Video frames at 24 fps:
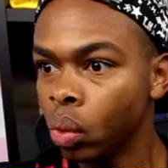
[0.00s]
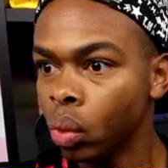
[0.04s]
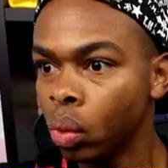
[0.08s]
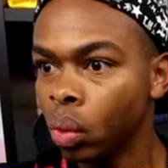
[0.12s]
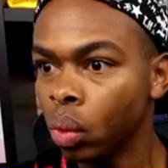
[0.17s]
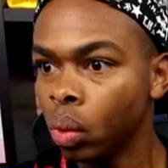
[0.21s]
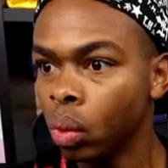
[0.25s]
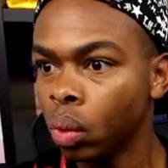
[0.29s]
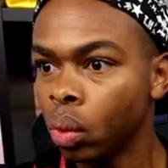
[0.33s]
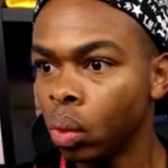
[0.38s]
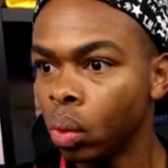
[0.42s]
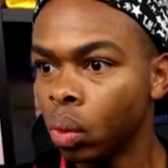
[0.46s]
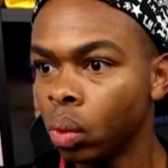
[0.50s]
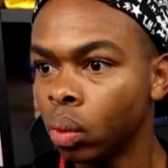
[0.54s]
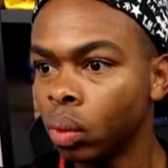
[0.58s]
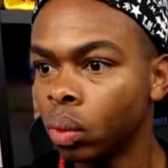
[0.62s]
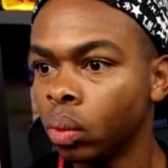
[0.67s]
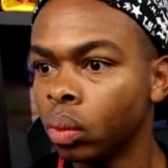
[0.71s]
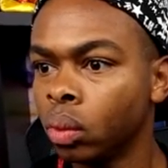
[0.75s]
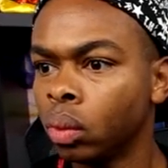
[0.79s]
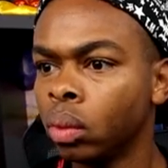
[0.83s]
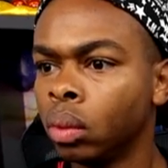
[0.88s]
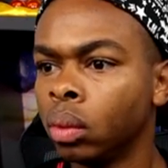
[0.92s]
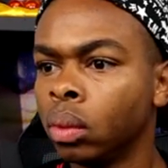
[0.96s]

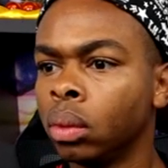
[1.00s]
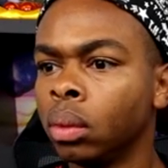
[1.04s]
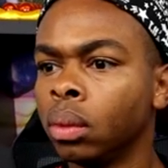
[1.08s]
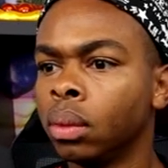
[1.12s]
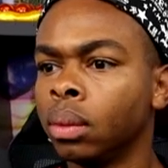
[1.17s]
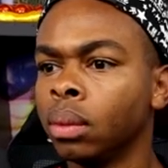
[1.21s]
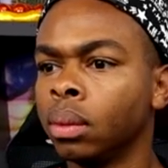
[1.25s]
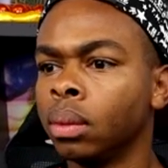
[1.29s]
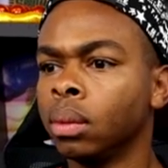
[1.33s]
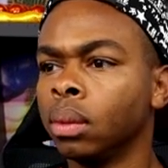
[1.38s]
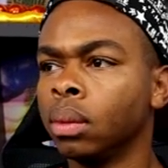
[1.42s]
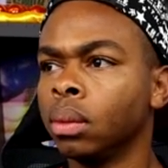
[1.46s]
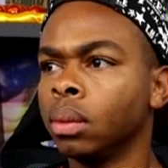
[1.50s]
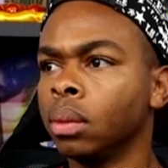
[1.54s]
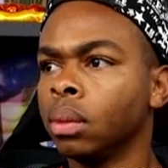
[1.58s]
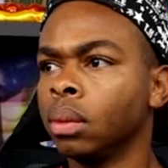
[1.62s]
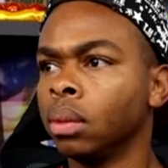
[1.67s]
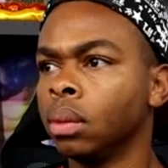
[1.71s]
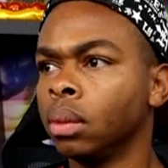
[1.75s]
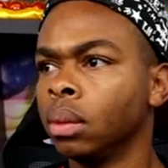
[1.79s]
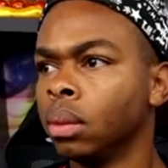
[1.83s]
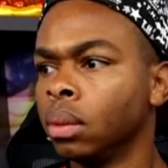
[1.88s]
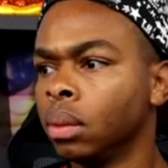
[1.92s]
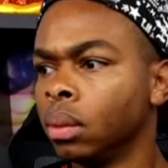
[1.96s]

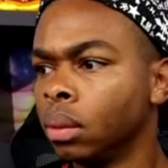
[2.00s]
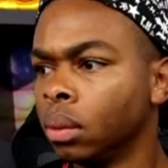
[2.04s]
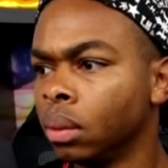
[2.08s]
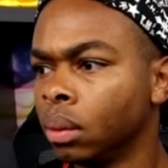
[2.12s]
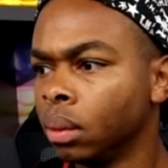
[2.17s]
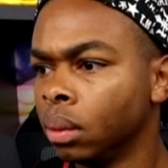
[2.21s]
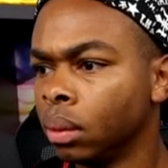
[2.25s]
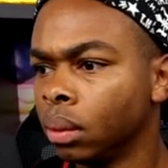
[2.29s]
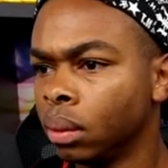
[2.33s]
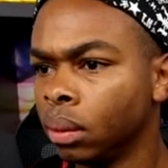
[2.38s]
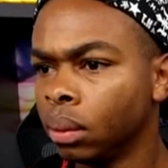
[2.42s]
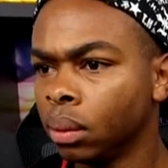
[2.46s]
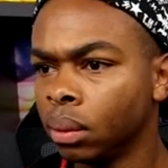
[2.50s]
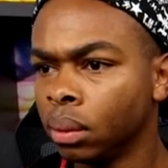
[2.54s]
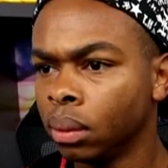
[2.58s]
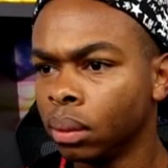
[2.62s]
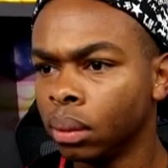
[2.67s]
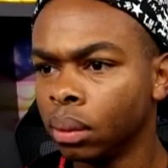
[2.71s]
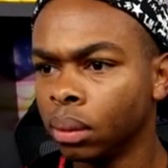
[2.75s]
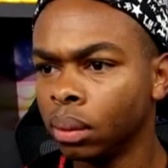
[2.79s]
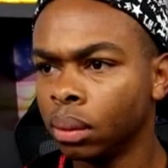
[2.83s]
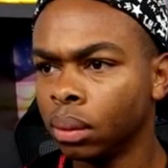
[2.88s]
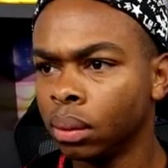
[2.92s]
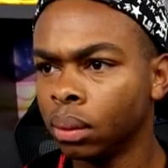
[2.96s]

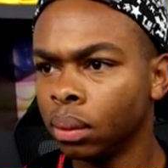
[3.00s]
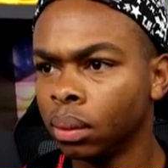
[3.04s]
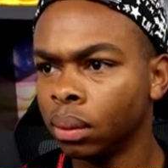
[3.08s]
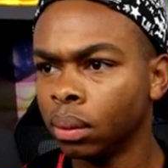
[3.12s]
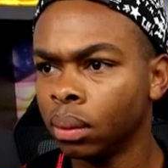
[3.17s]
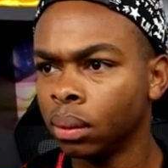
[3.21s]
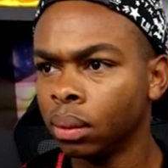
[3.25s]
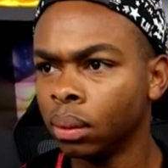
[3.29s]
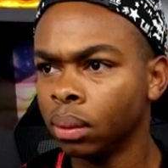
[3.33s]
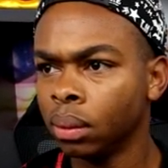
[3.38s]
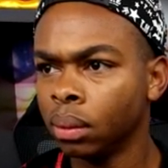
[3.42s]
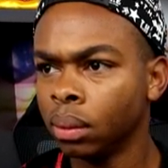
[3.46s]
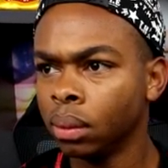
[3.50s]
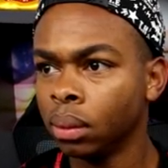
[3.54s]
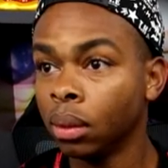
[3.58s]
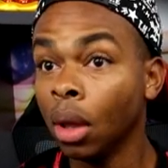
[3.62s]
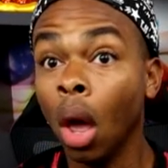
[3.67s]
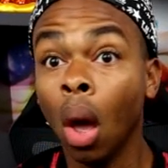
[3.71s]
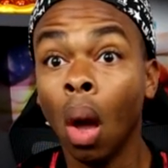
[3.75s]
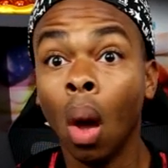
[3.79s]
[no speech]